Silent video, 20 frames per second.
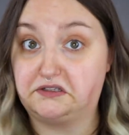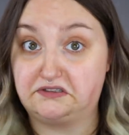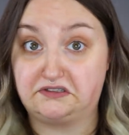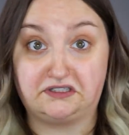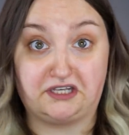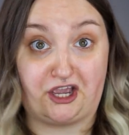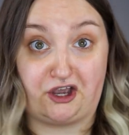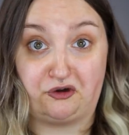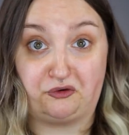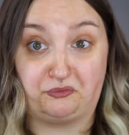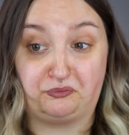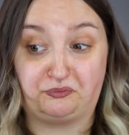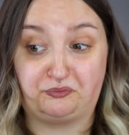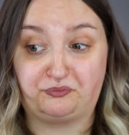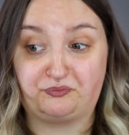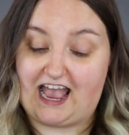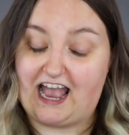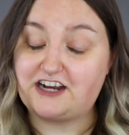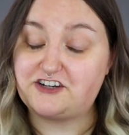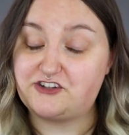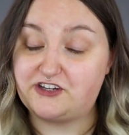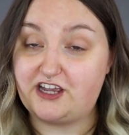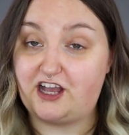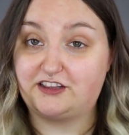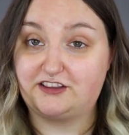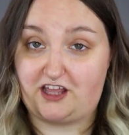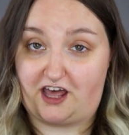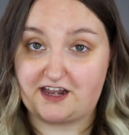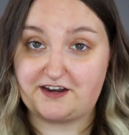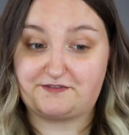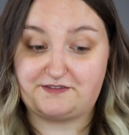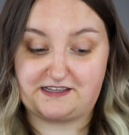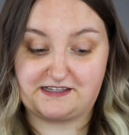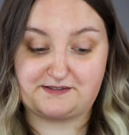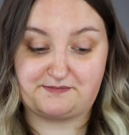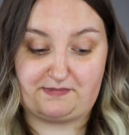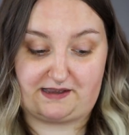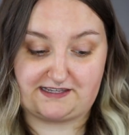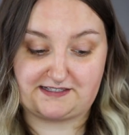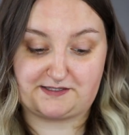no. Actually, a lot of
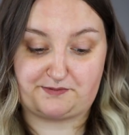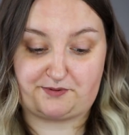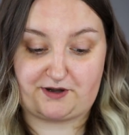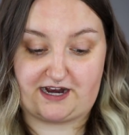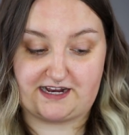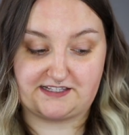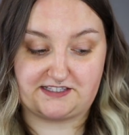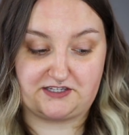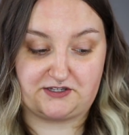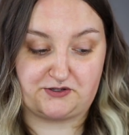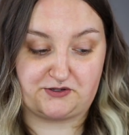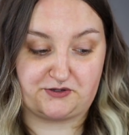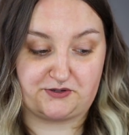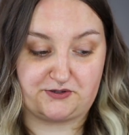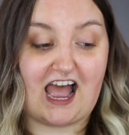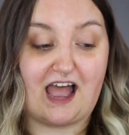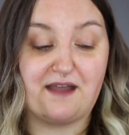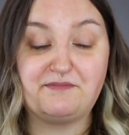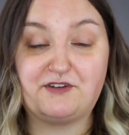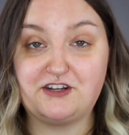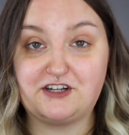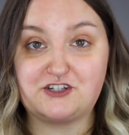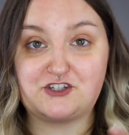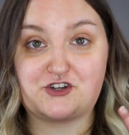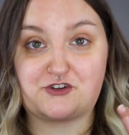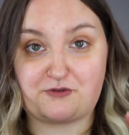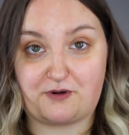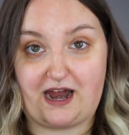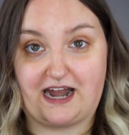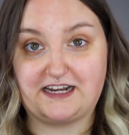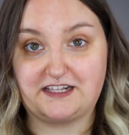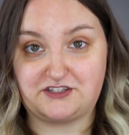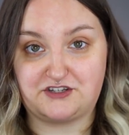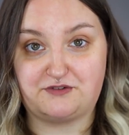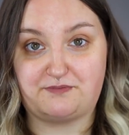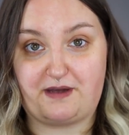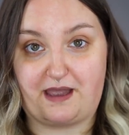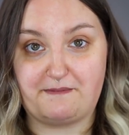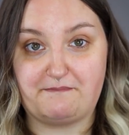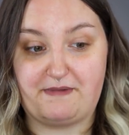these might surprise you. I'm gonna try to
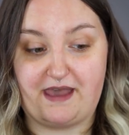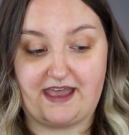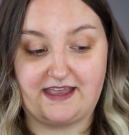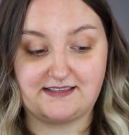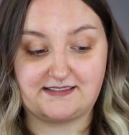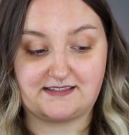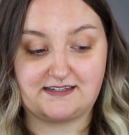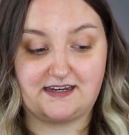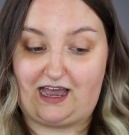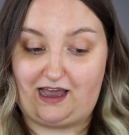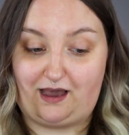do my best.